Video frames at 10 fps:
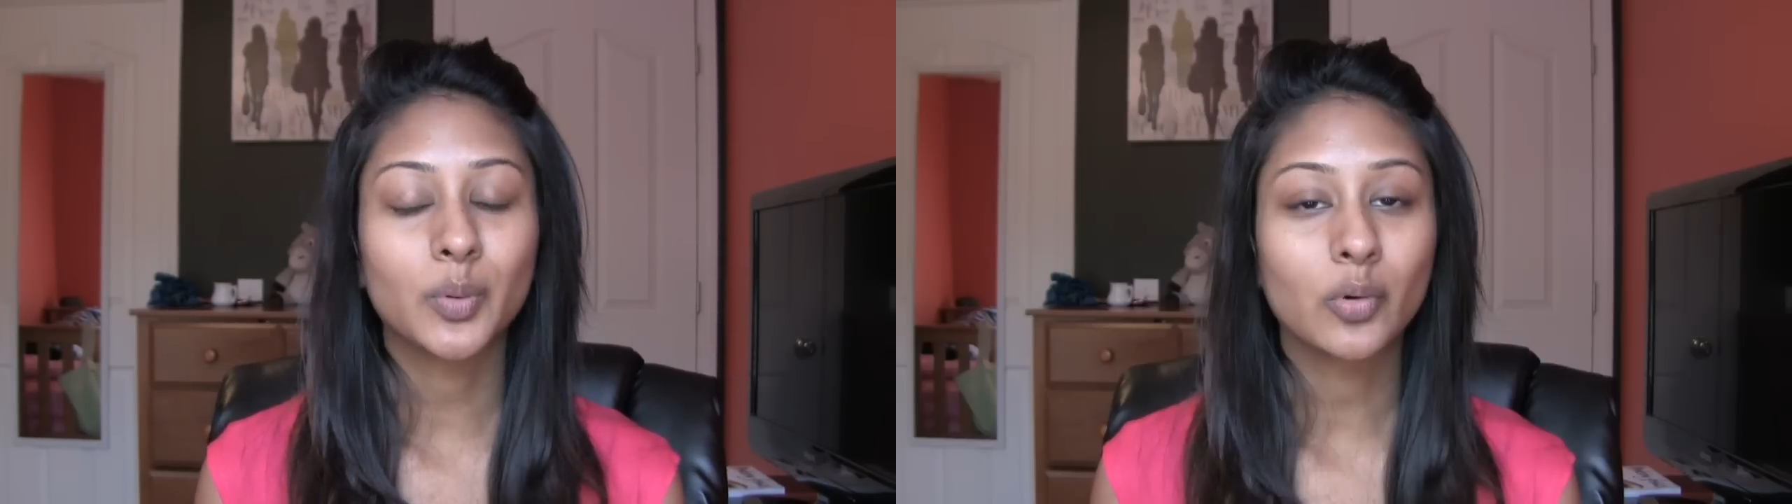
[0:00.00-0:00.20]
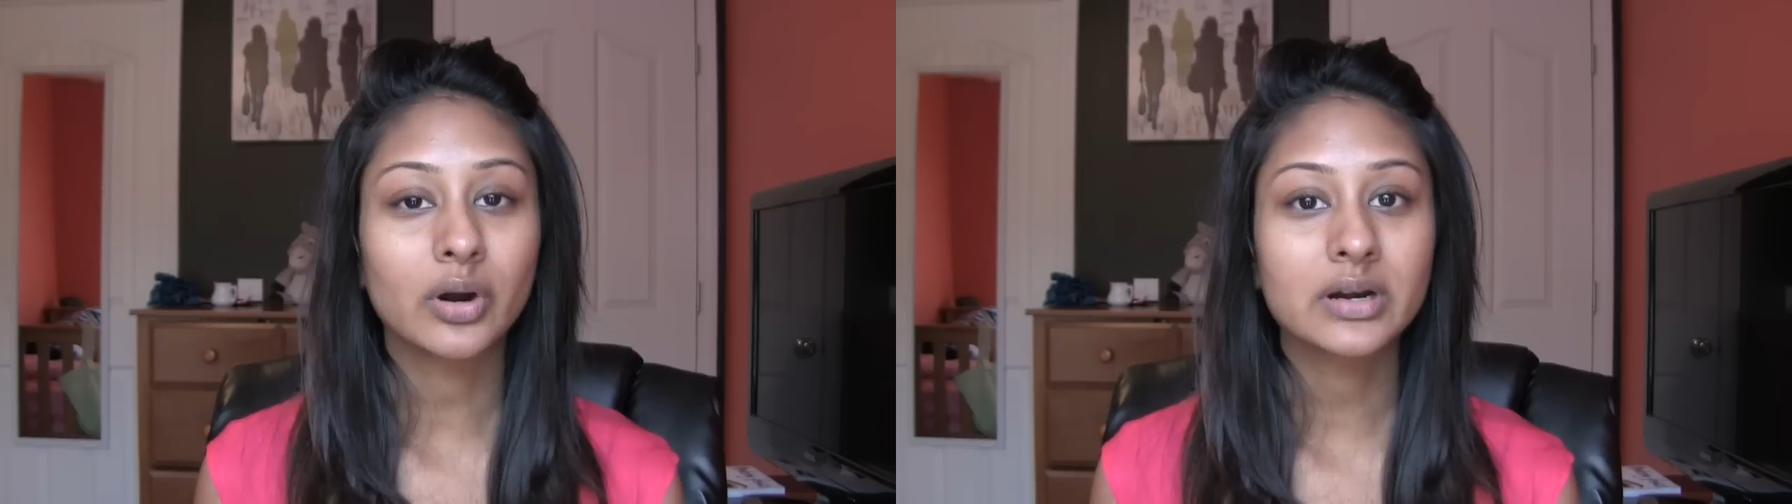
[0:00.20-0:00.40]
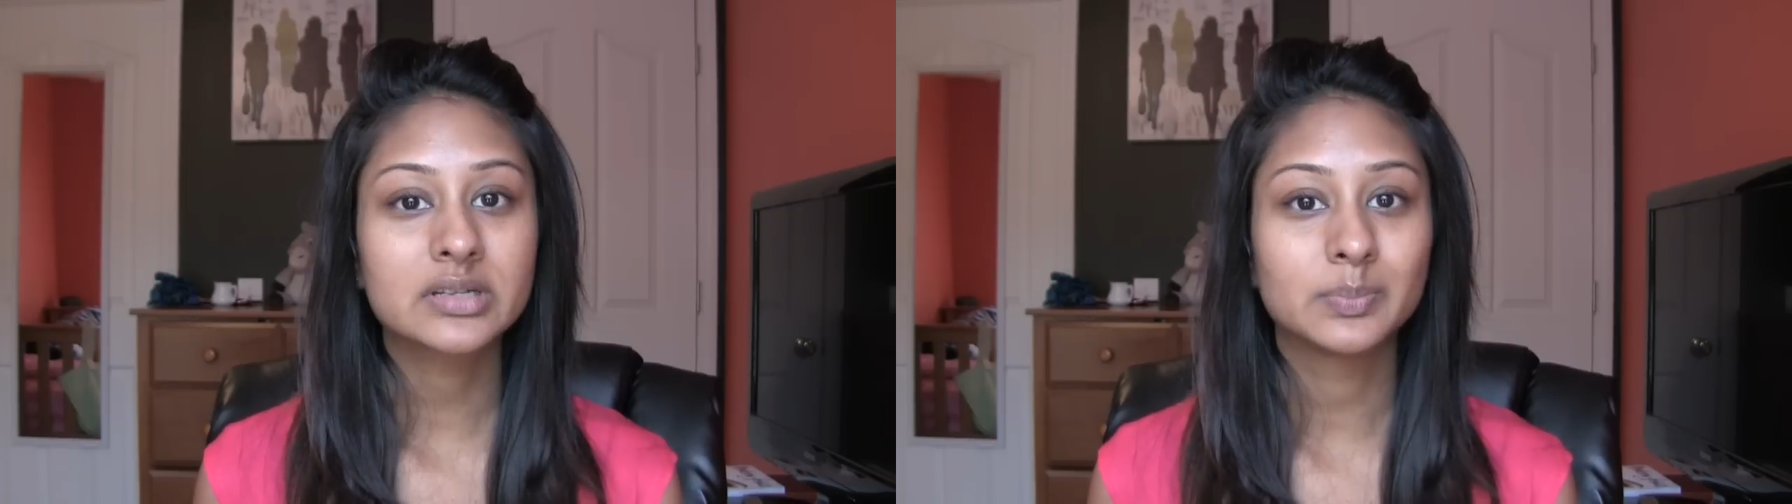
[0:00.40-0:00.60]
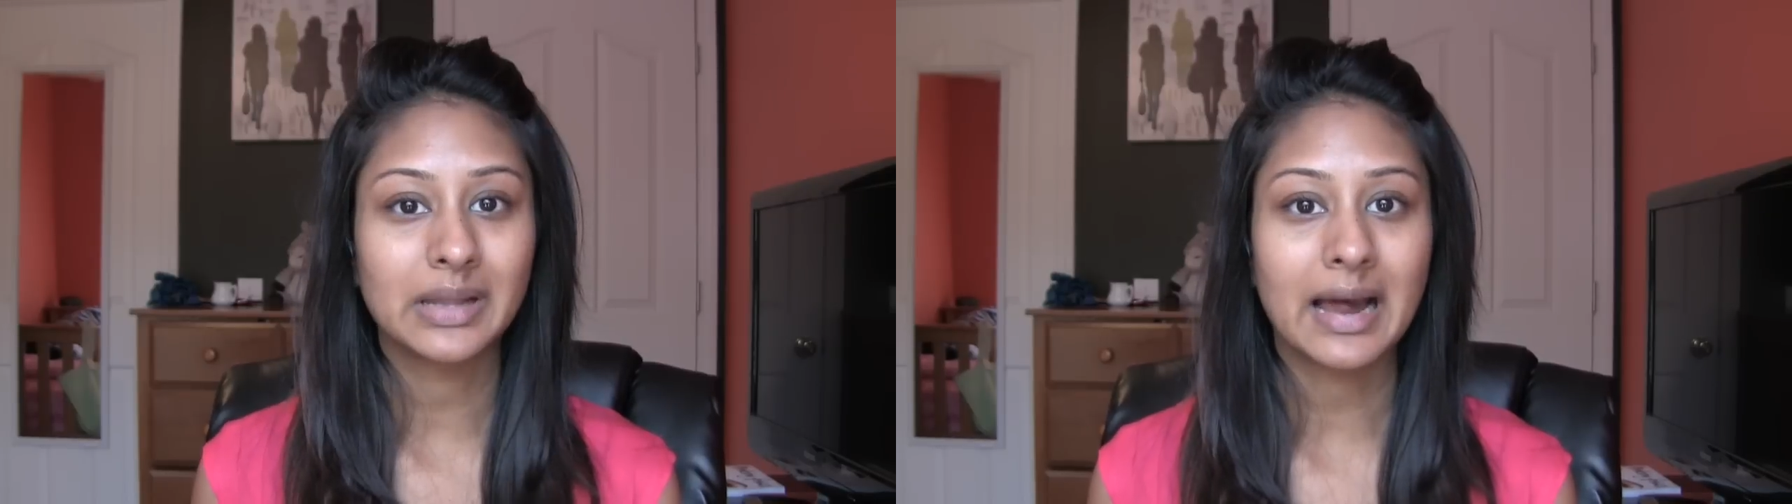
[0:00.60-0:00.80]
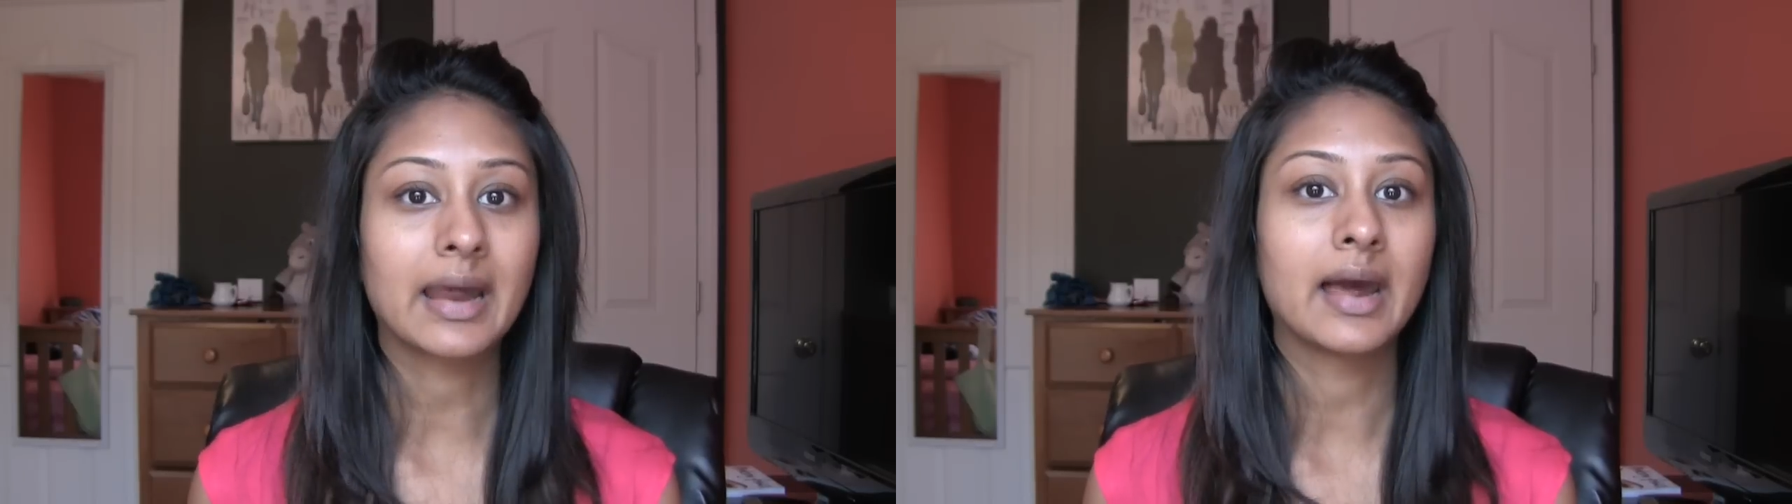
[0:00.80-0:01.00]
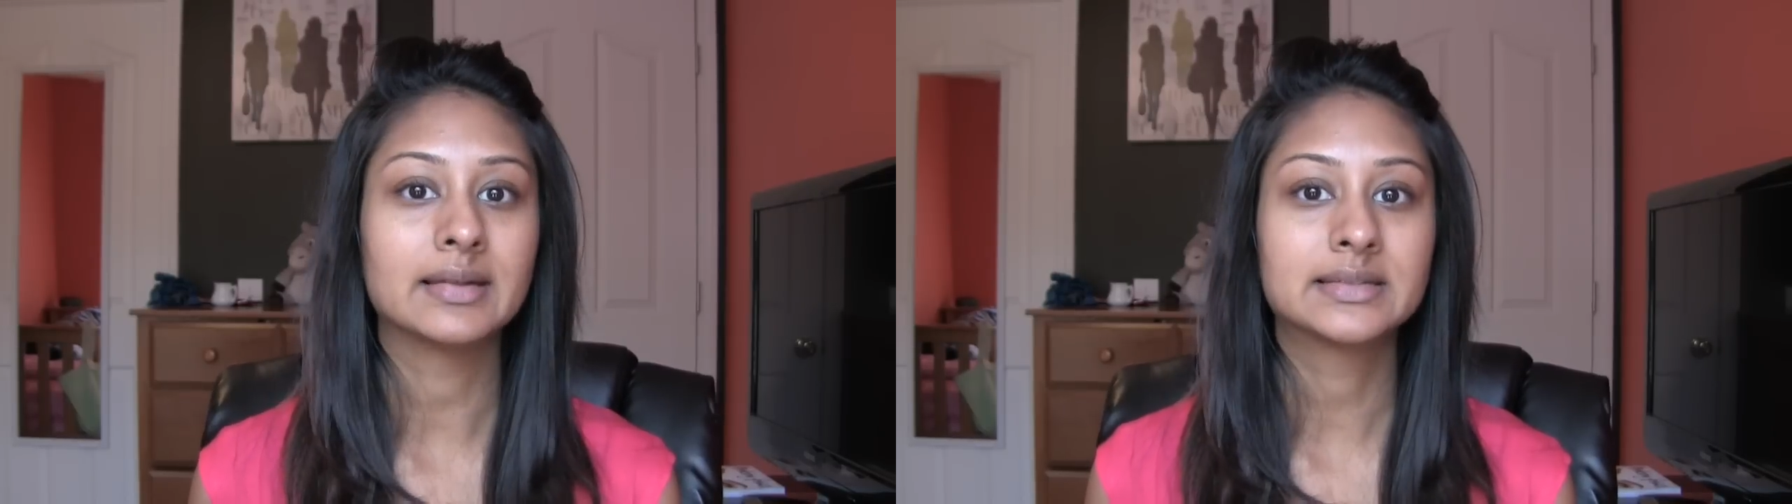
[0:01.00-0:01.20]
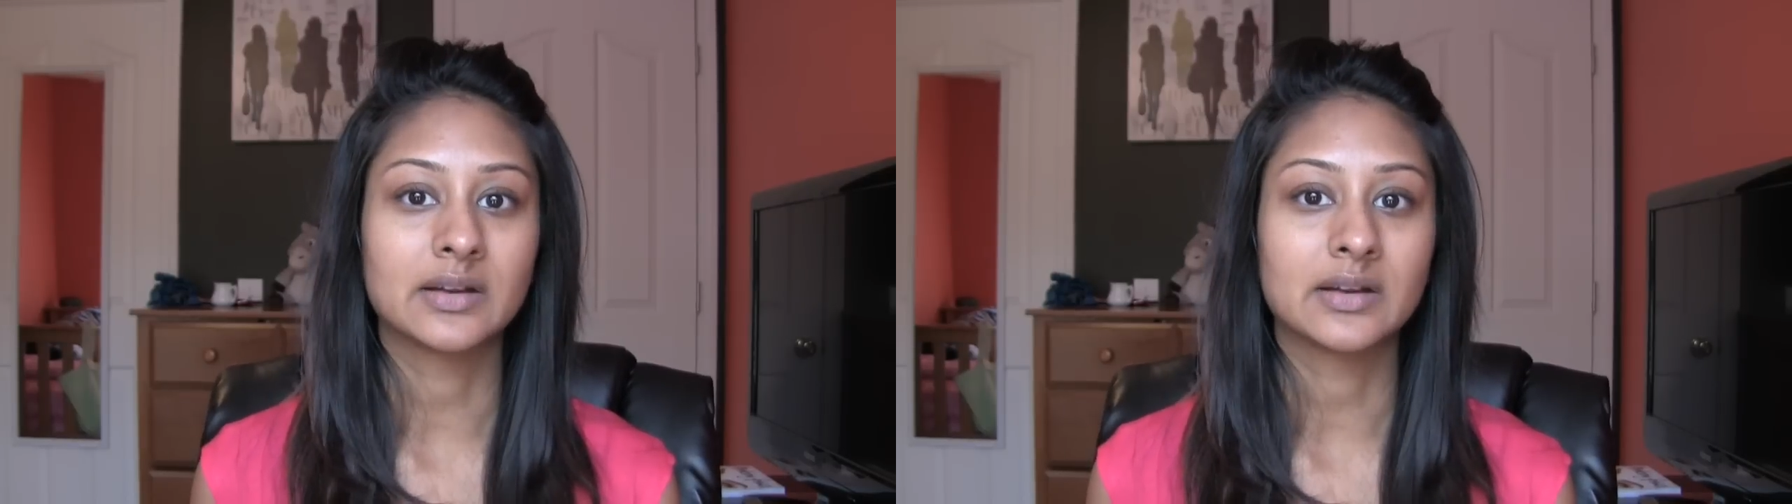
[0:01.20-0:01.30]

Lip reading: pores, blackheads,